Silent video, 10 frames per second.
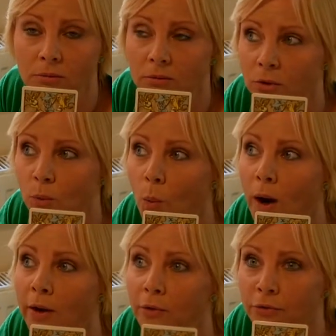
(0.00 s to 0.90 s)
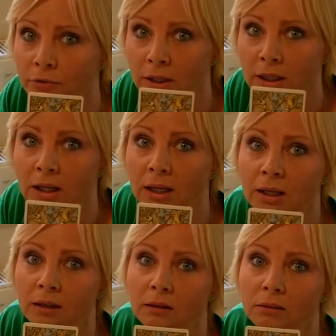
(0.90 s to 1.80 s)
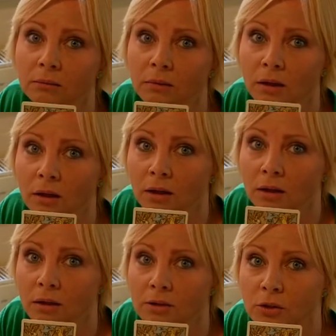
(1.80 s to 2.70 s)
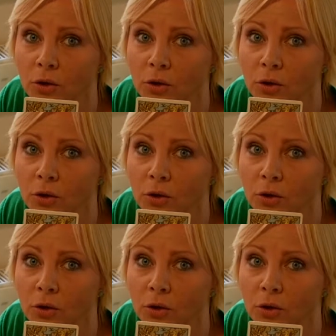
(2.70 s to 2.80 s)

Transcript: your way of thinking. It's